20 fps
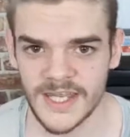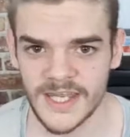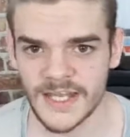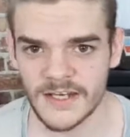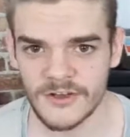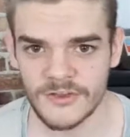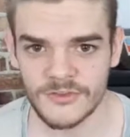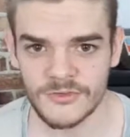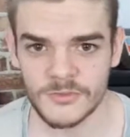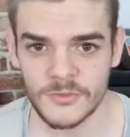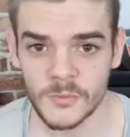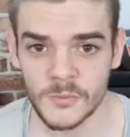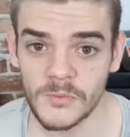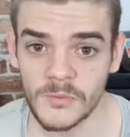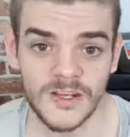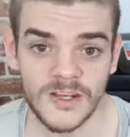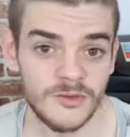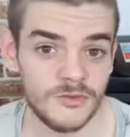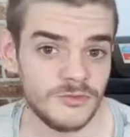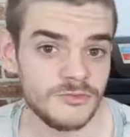And I thought,
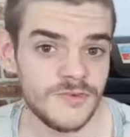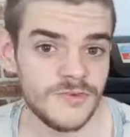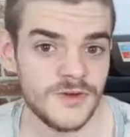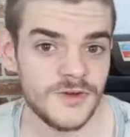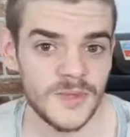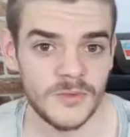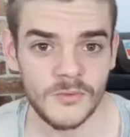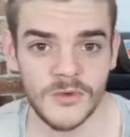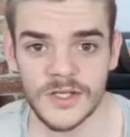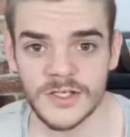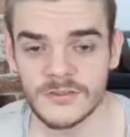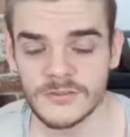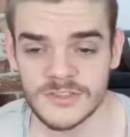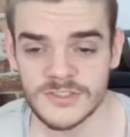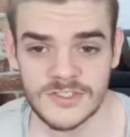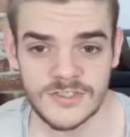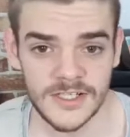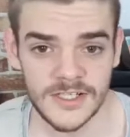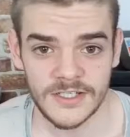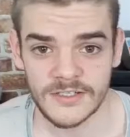why not film it? Why not
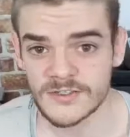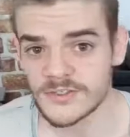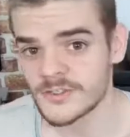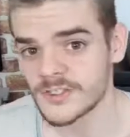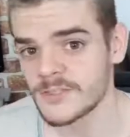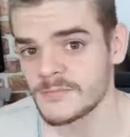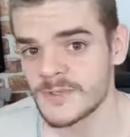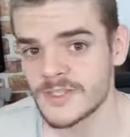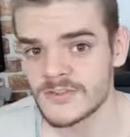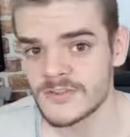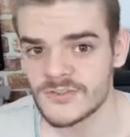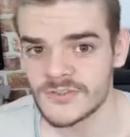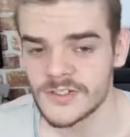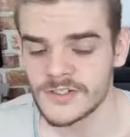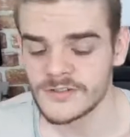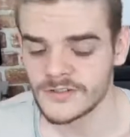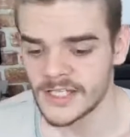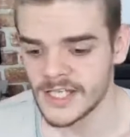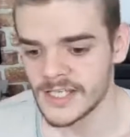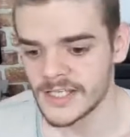do a documentary
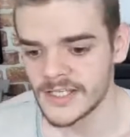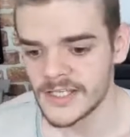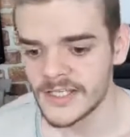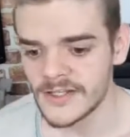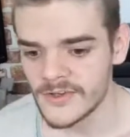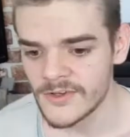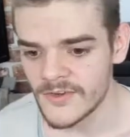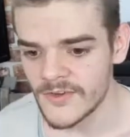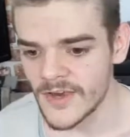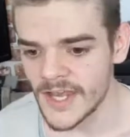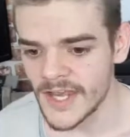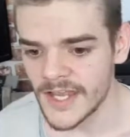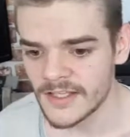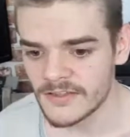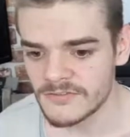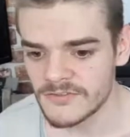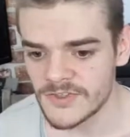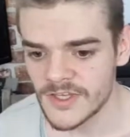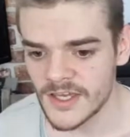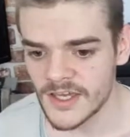on it
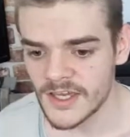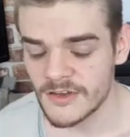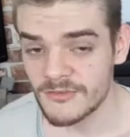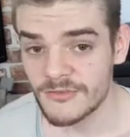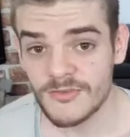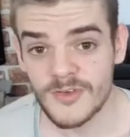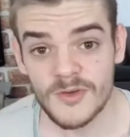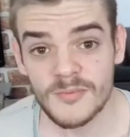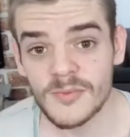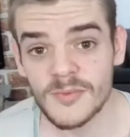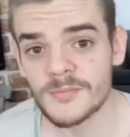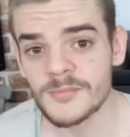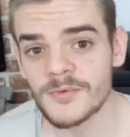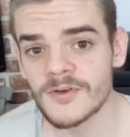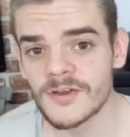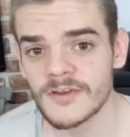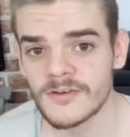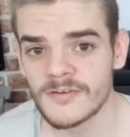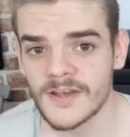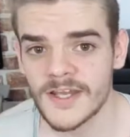and film my
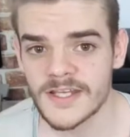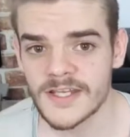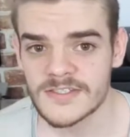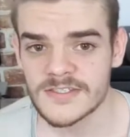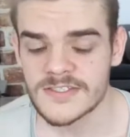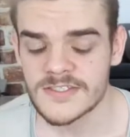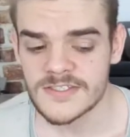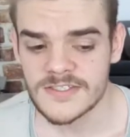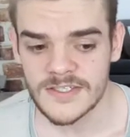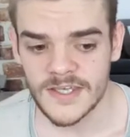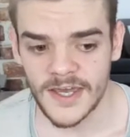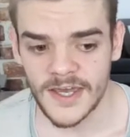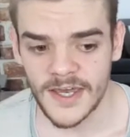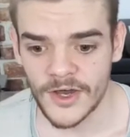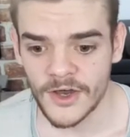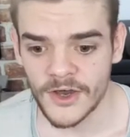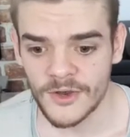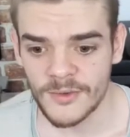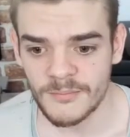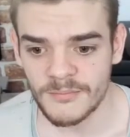progress?
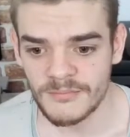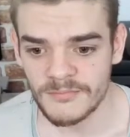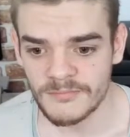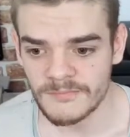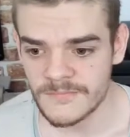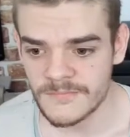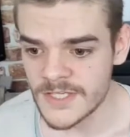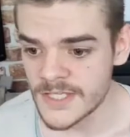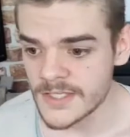Yeah,